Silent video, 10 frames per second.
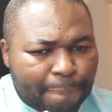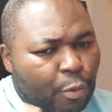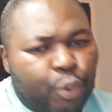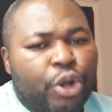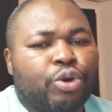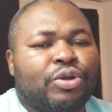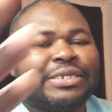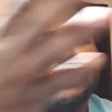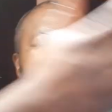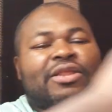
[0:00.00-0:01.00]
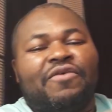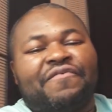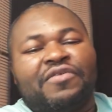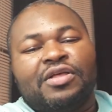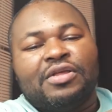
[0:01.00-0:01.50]
We don't know the side
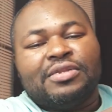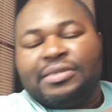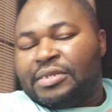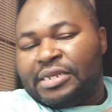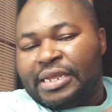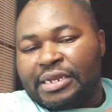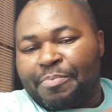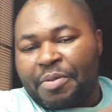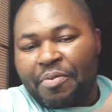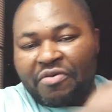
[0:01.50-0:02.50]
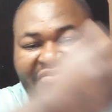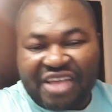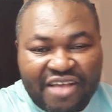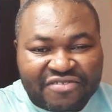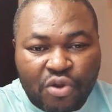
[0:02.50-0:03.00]
of the people of
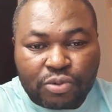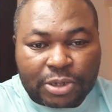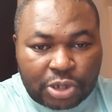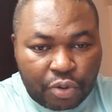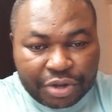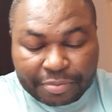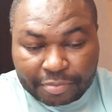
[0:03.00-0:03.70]
SCAF's own story.